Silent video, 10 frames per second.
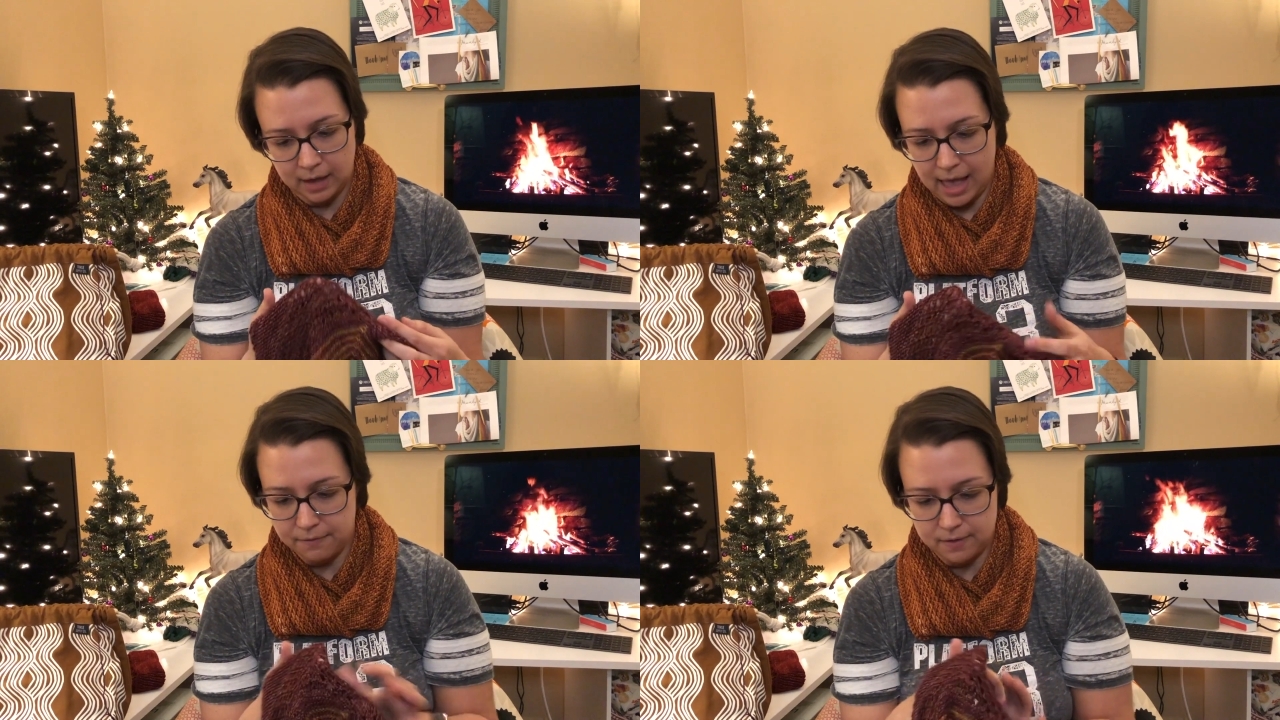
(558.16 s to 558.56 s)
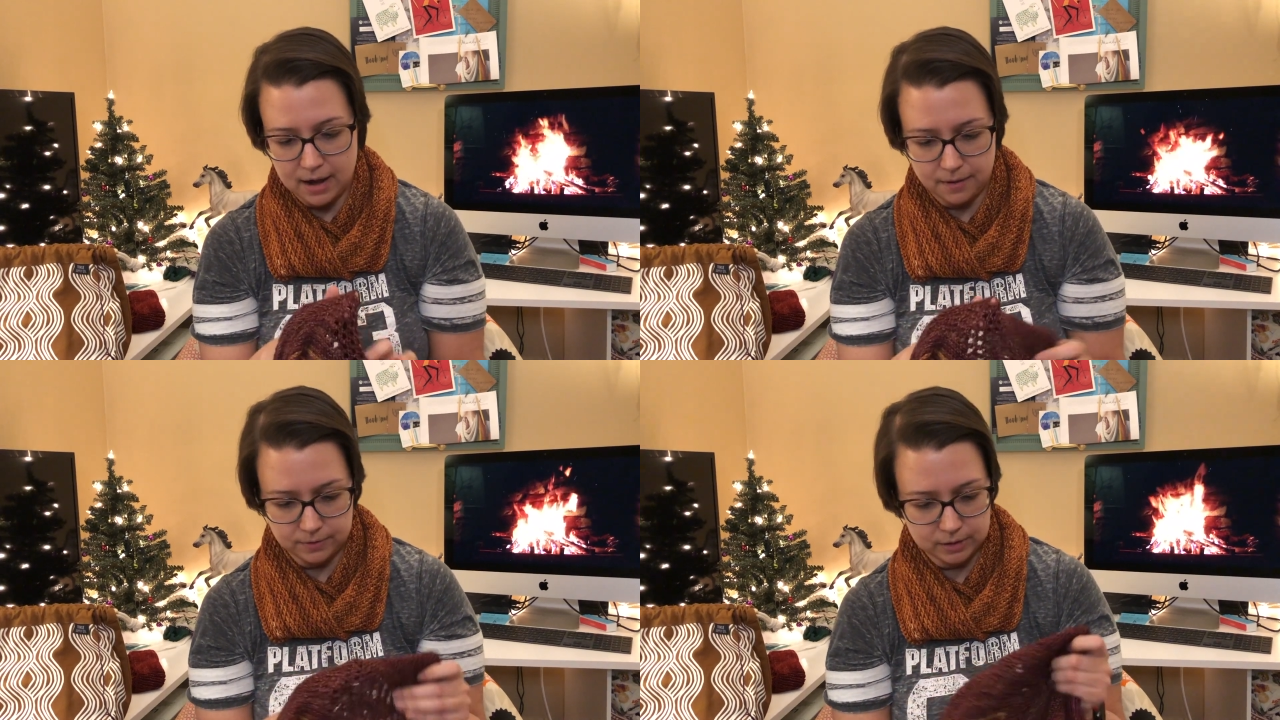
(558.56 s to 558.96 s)
I've
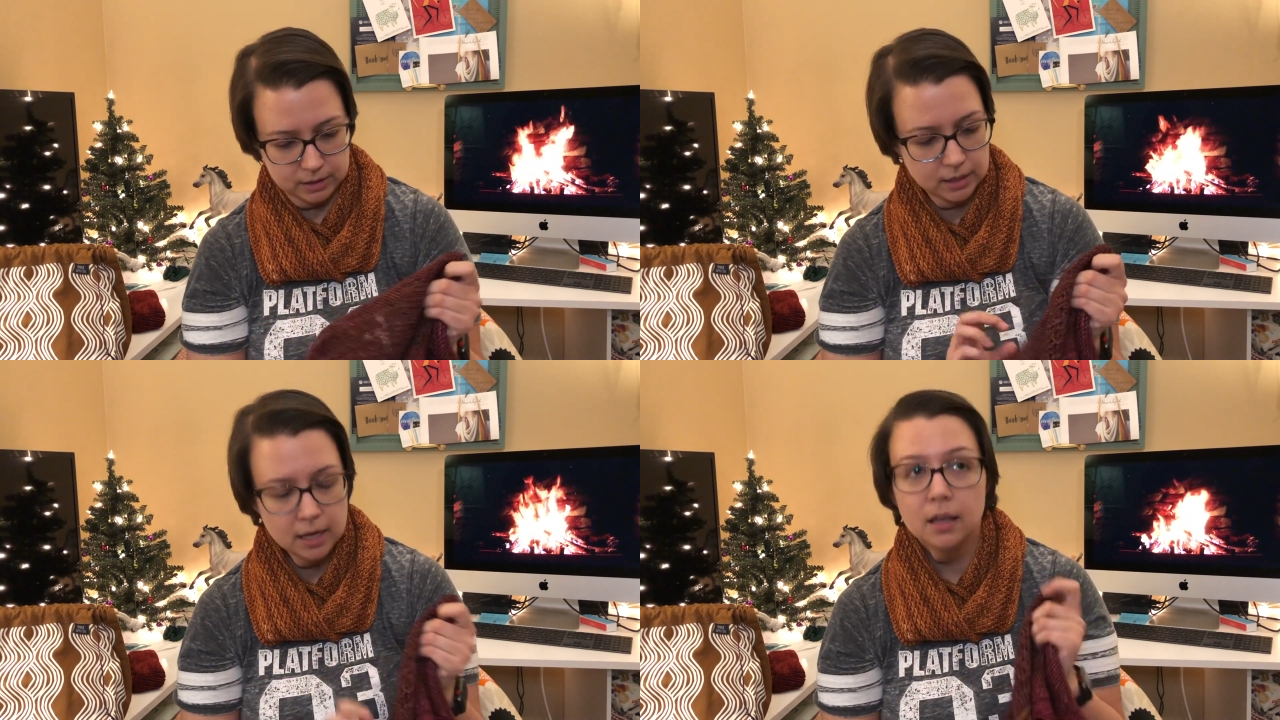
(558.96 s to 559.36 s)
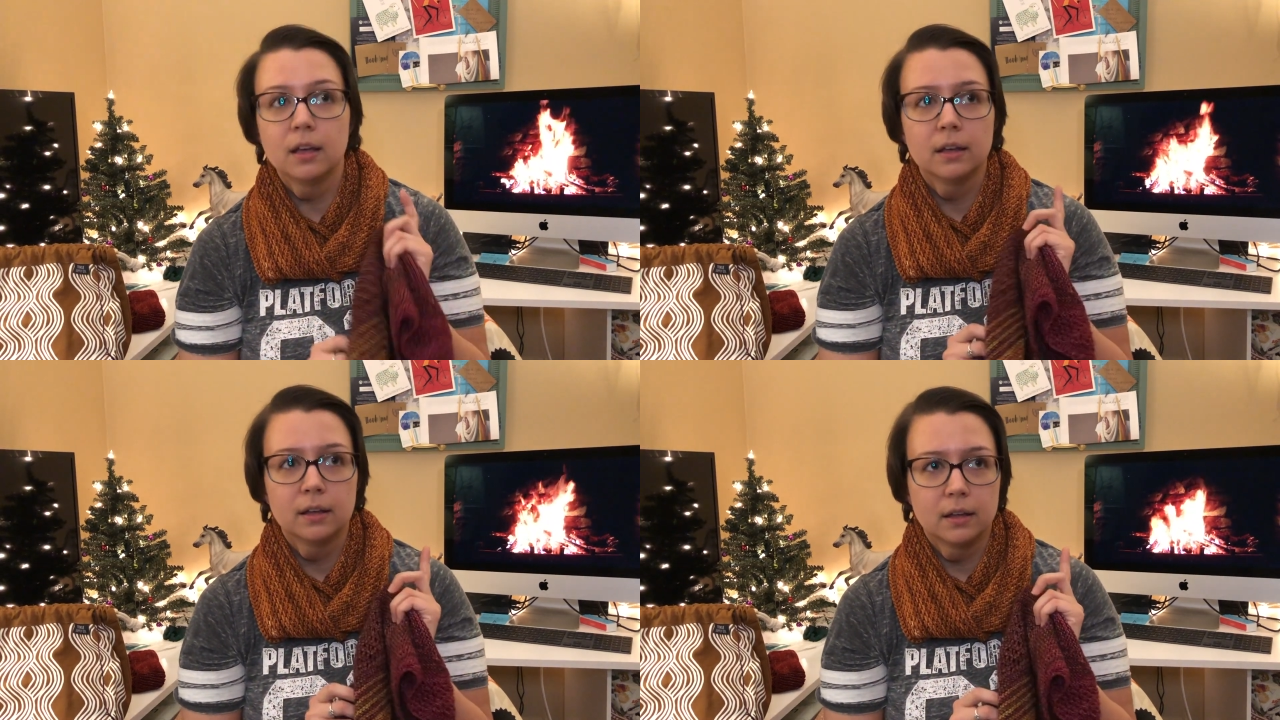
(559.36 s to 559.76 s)
never,
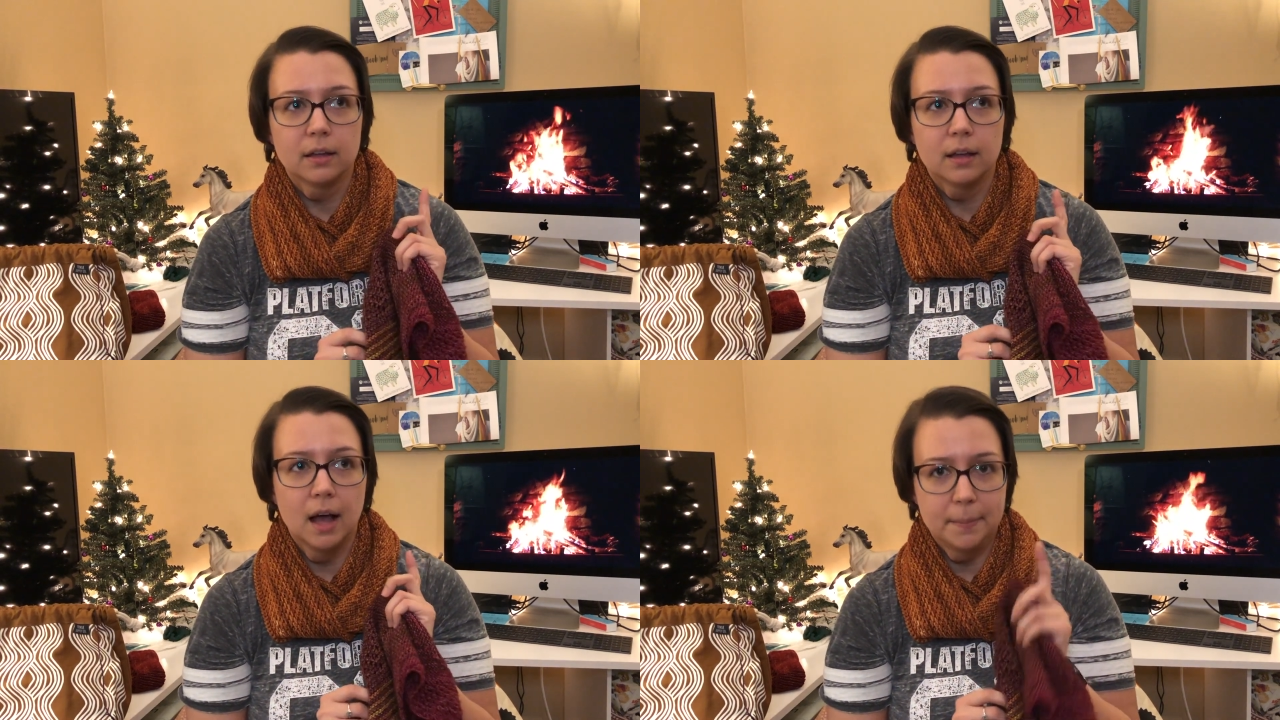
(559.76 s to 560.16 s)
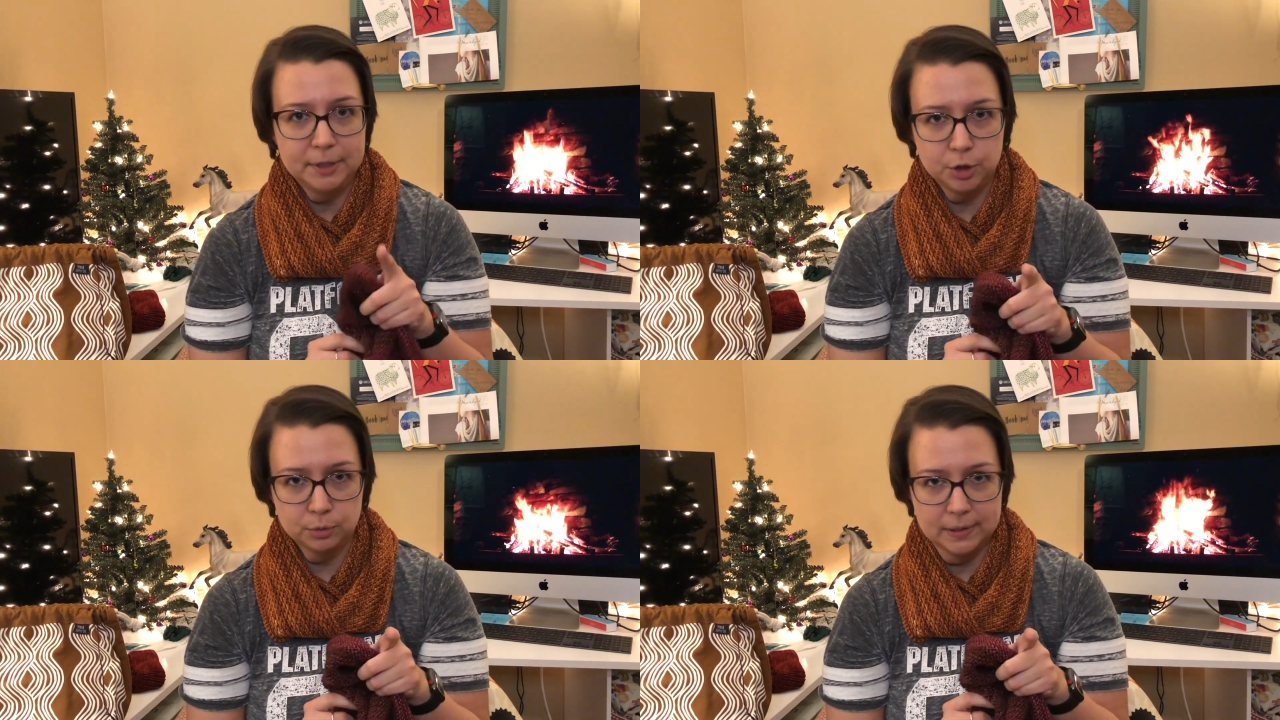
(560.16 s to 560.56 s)
up
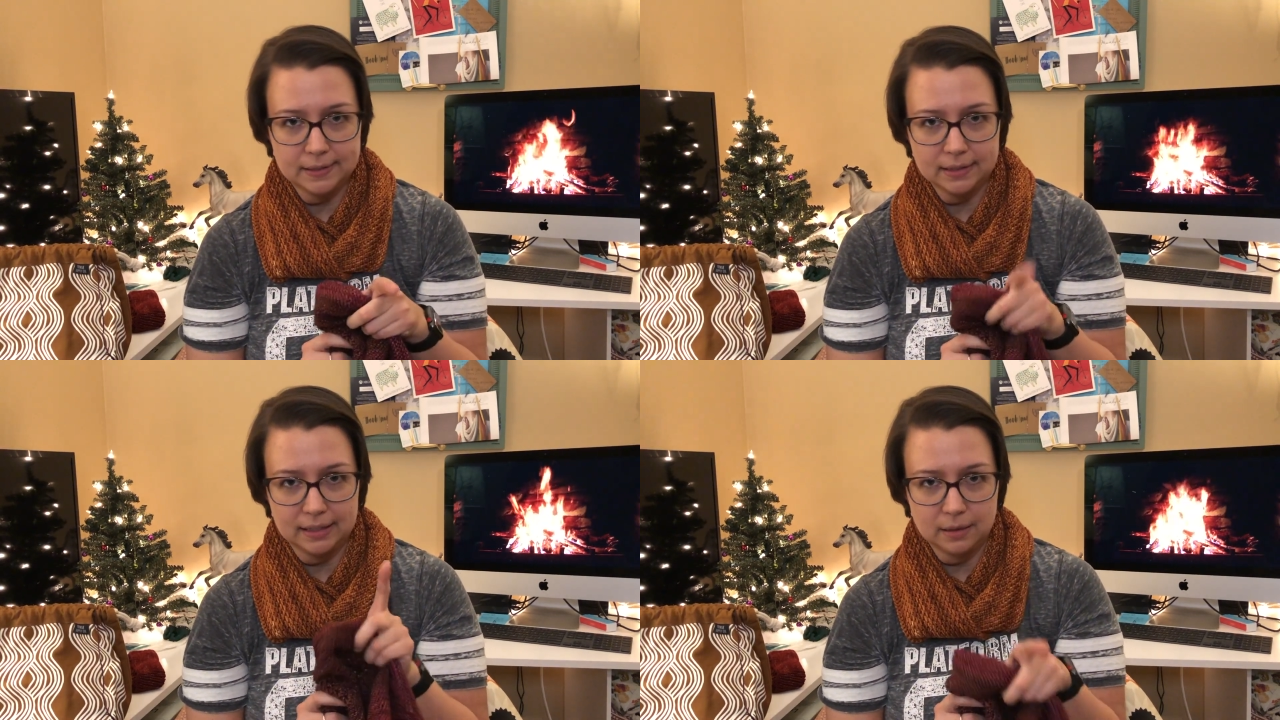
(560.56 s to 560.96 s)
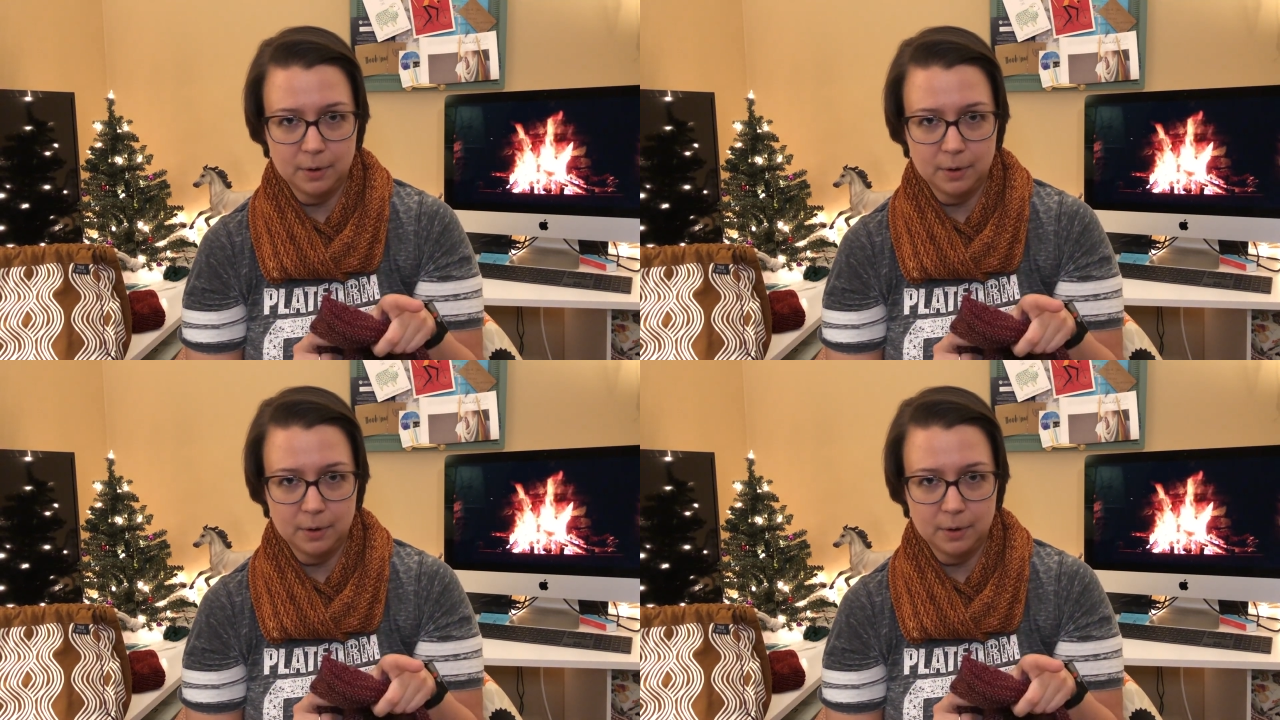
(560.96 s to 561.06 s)
until recently,